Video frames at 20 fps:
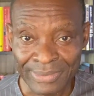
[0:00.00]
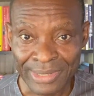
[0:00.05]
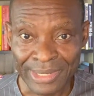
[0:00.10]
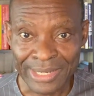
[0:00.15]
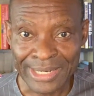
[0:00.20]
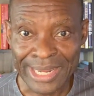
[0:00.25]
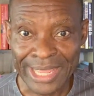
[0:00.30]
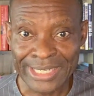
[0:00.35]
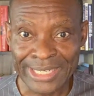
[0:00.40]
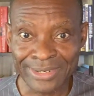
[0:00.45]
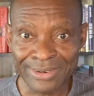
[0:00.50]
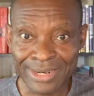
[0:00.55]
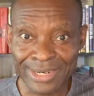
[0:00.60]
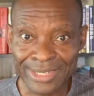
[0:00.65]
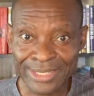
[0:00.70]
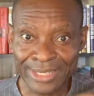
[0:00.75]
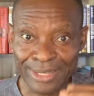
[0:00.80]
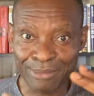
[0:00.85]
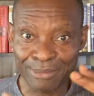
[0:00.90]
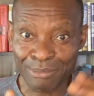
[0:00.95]
In Nigeria, they
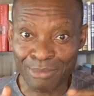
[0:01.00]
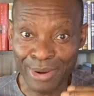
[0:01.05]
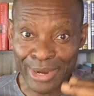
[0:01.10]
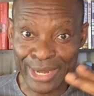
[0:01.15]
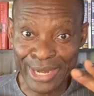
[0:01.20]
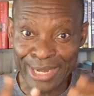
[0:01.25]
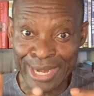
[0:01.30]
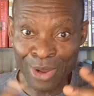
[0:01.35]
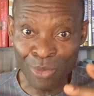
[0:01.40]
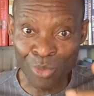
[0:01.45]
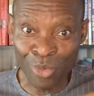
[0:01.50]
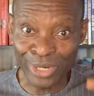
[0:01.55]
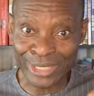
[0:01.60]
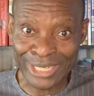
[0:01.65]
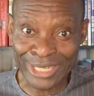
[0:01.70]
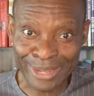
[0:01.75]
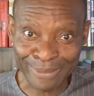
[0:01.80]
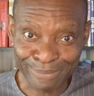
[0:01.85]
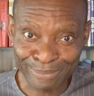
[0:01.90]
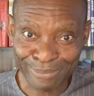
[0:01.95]
say money na
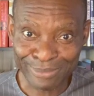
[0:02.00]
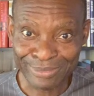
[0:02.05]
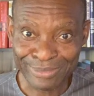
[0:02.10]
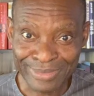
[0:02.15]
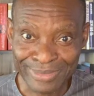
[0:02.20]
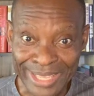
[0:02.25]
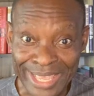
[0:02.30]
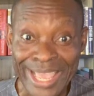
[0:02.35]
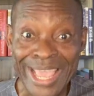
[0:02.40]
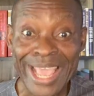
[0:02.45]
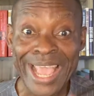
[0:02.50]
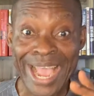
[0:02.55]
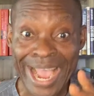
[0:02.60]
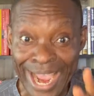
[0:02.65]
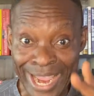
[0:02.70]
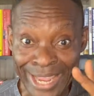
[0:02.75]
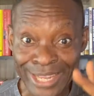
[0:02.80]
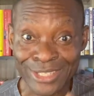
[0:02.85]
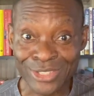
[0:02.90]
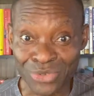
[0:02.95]
water.
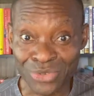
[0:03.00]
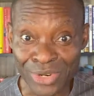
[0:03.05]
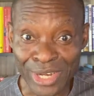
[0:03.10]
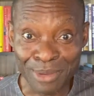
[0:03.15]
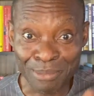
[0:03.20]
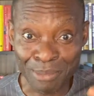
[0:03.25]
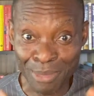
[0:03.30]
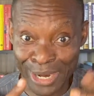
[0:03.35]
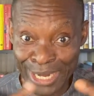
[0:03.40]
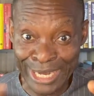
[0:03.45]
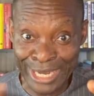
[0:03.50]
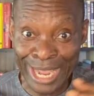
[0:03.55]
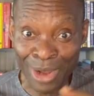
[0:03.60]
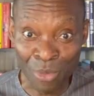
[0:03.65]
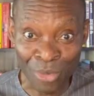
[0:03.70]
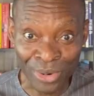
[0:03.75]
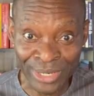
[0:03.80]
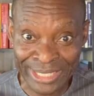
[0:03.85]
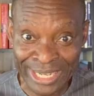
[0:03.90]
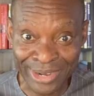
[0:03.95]
AI is truly money na
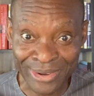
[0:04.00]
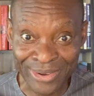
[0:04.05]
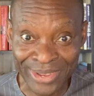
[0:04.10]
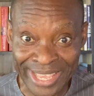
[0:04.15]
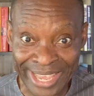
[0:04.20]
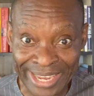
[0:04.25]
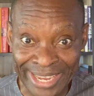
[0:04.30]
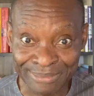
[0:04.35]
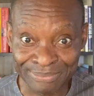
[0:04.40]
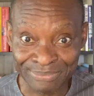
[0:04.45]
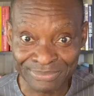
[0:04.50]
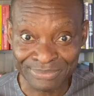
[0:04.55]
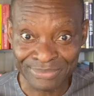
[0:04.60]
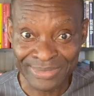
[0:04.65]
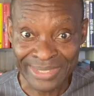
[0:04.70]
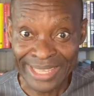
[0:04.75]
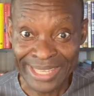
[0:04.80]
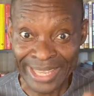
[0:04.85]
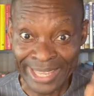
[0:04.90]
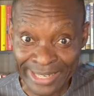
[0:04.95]
water, okay?
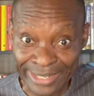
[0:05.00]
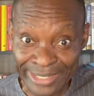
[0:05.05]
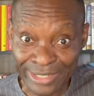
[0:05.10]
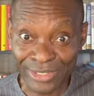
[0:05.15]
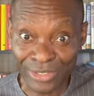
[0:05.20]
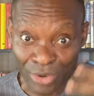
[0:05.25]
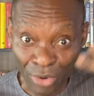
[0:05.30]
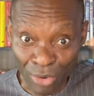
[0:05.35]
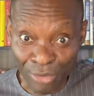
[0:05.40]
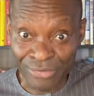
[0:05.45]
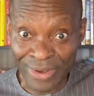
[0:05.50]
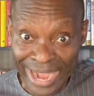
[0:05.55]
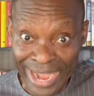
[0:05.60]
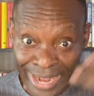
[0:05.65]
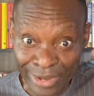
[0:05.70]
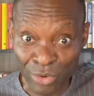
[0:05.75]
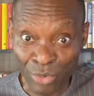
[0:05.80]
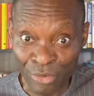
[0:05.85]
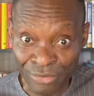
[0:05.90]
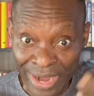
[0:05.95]
Over
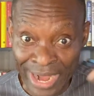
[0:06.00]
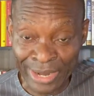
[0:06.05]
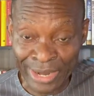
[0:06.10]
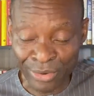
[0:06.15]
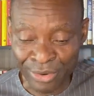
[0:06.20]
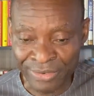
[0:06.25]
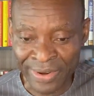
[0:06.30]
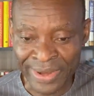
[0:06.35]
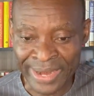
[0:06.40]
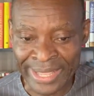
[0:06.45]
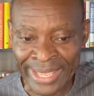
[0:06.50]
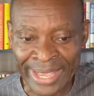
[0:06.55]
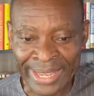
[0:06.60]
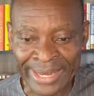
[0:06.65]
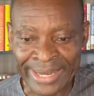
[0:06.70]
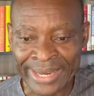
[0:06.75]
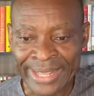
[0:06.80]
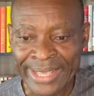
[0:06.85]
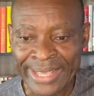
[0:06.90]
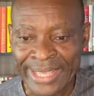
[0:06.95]
and over and over
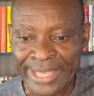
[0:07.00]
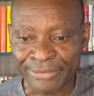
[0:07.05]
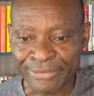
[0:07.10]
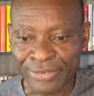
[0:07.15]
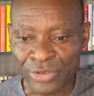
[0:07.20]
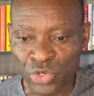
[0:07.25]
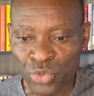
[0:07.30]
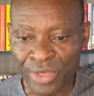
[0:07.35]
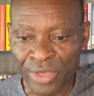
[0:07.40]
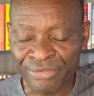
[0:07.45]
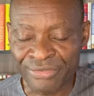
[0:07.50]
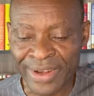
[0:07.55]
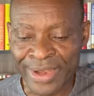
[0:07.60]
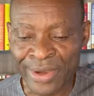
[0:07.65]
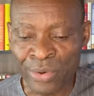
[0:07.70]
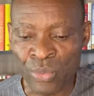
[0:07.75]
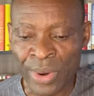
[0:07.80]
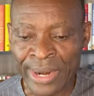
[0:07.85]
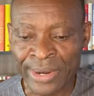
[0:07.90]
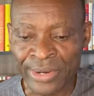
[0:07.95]
again. If you do it very
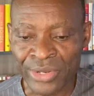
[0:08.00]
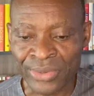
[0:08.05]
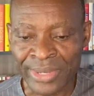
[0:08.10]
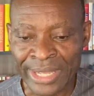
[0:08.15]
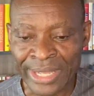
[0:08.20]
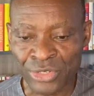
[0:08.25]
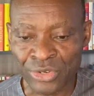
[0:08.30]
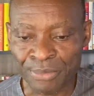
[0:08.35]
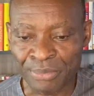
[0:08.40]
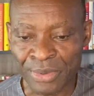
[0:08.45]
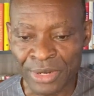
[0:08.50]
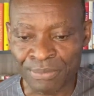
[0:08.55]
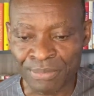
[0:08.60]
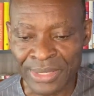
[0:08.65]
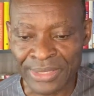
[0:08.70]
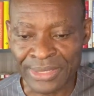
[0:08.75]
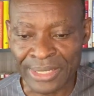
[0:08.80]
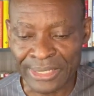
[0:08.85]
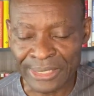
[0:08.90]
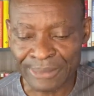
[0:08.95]
well, you get repeat
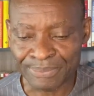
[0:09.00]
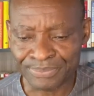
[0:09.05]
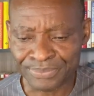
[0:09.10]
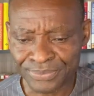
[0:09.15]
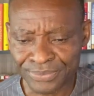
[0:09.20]
business.